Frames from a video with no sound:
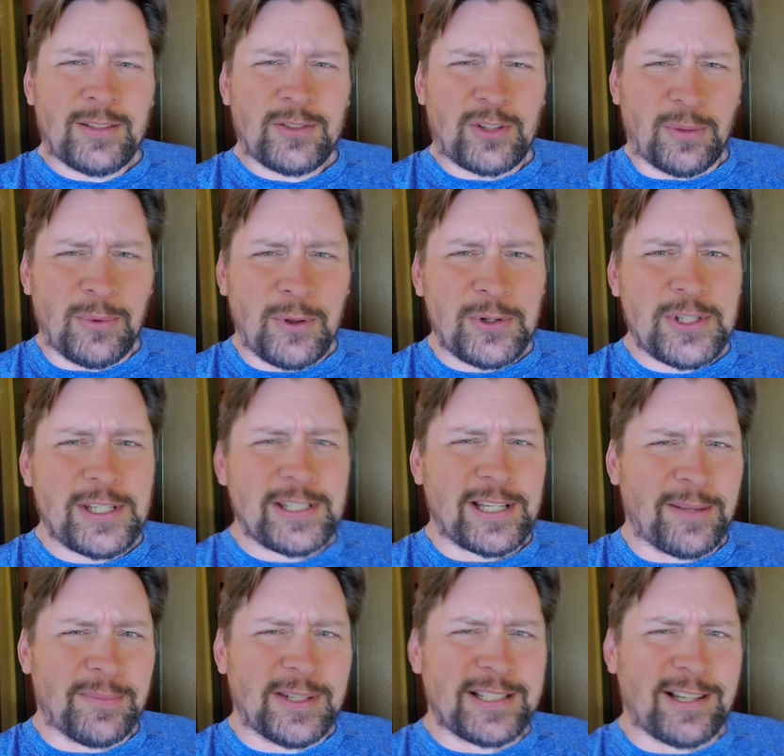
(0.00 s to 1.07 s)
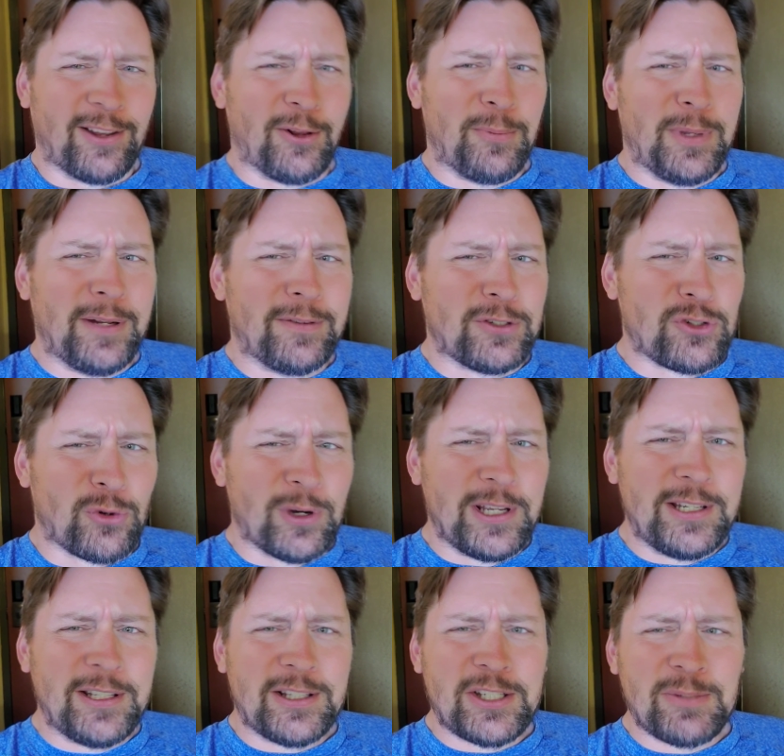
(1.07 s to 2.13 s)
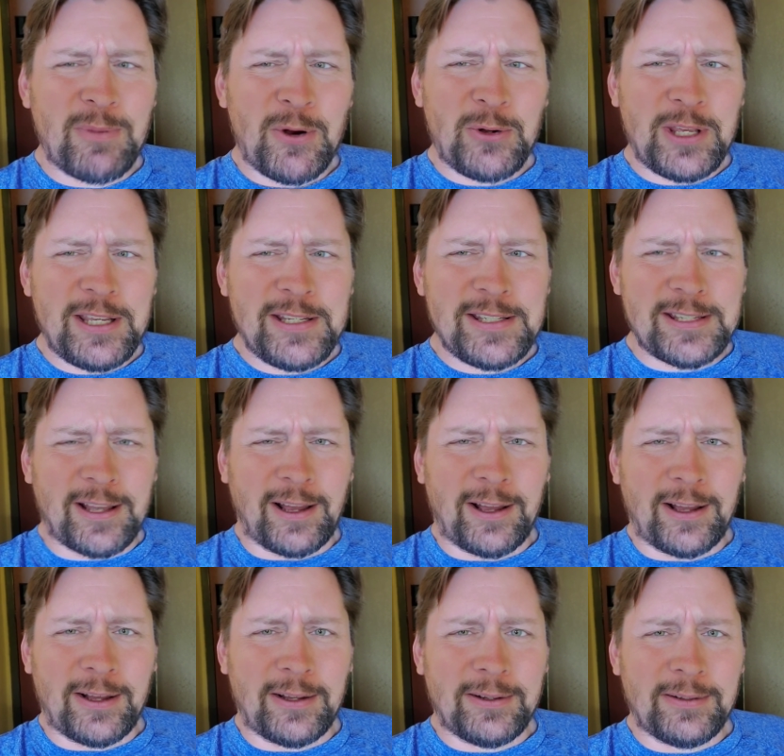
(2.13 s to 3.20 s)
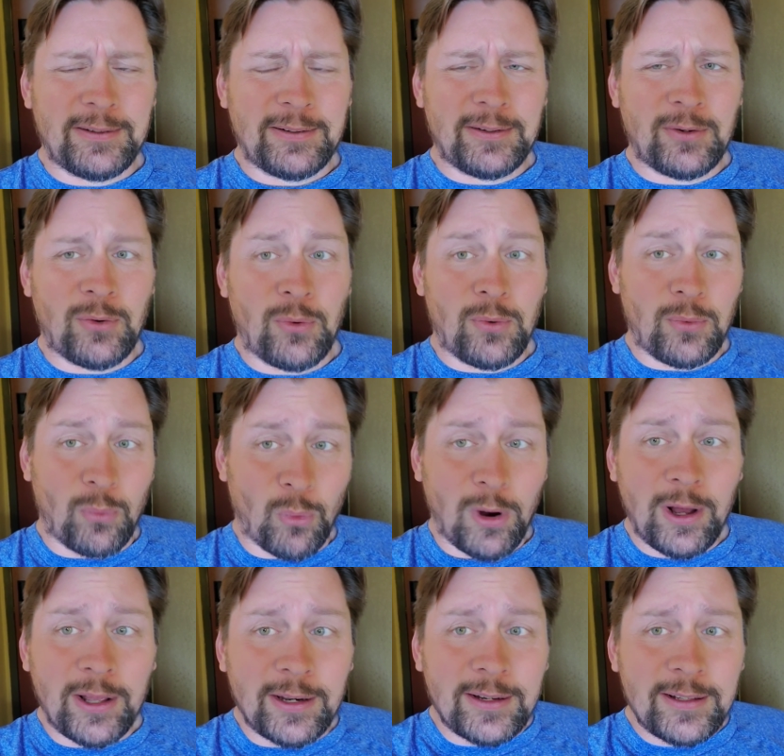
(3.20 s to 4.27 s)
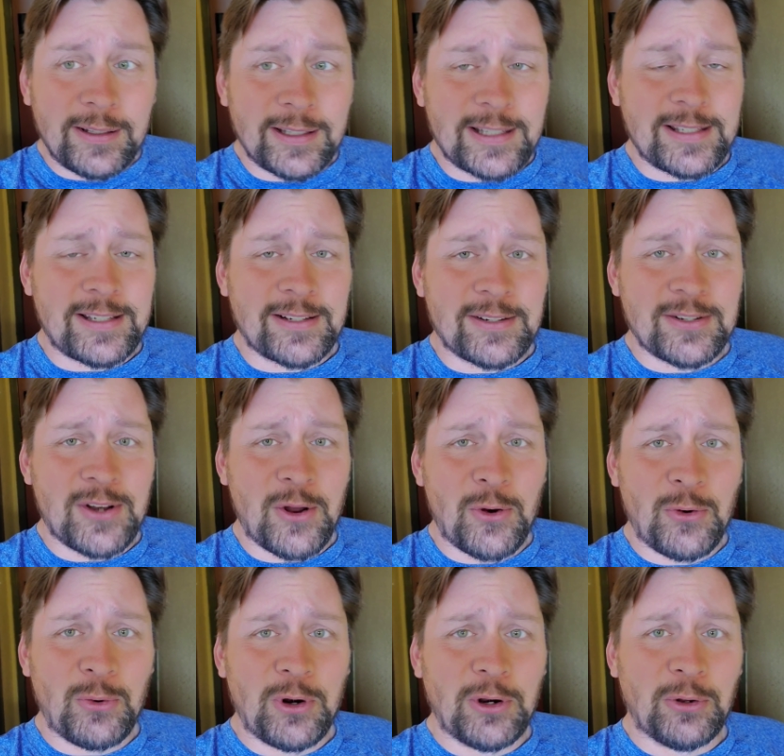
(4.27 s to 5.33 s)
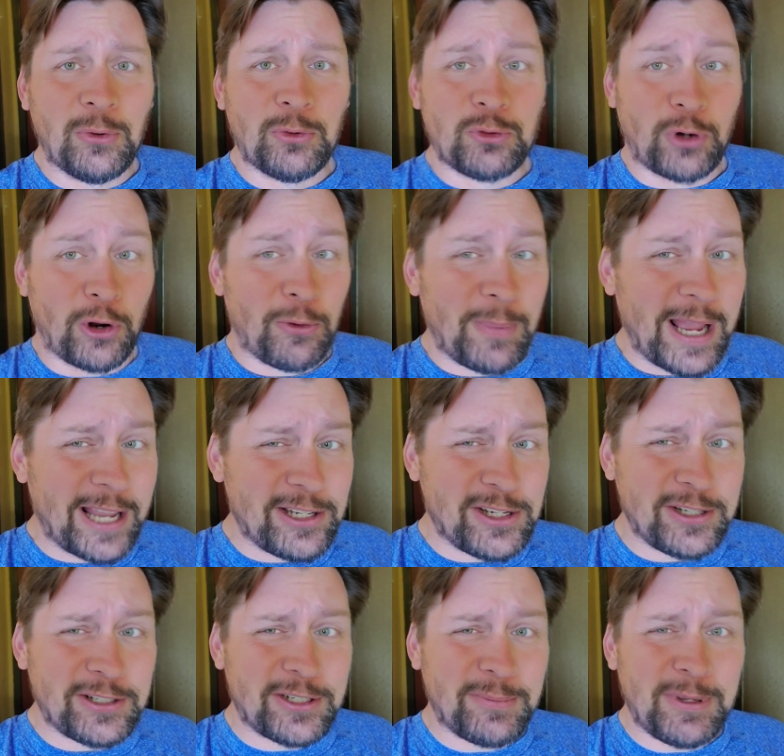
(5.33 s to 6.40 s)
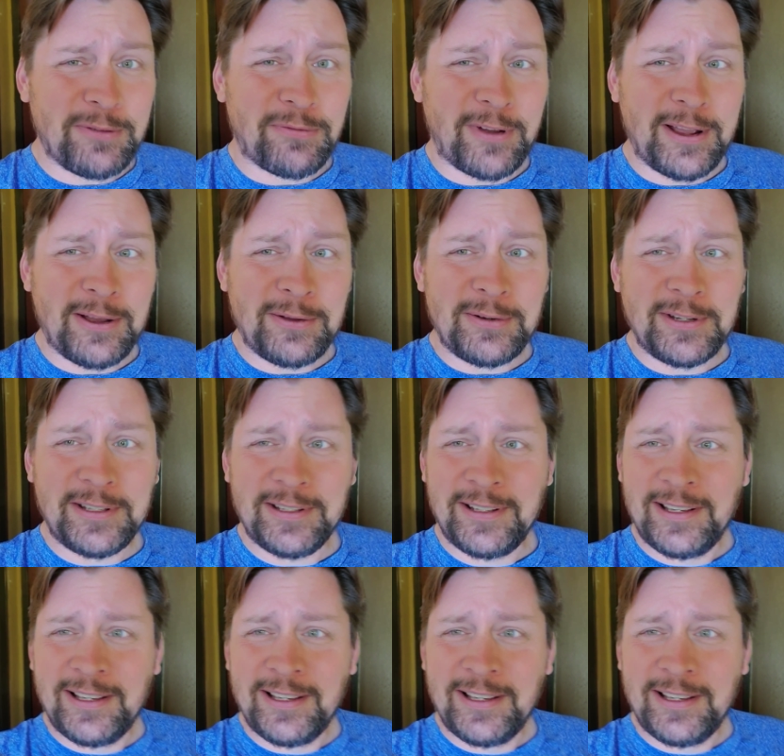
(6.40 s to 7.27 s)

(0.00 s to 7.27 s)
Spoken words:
So I'm noticing something that's a little bit of a trend in the Smokies. One is there's no real trail magic to be found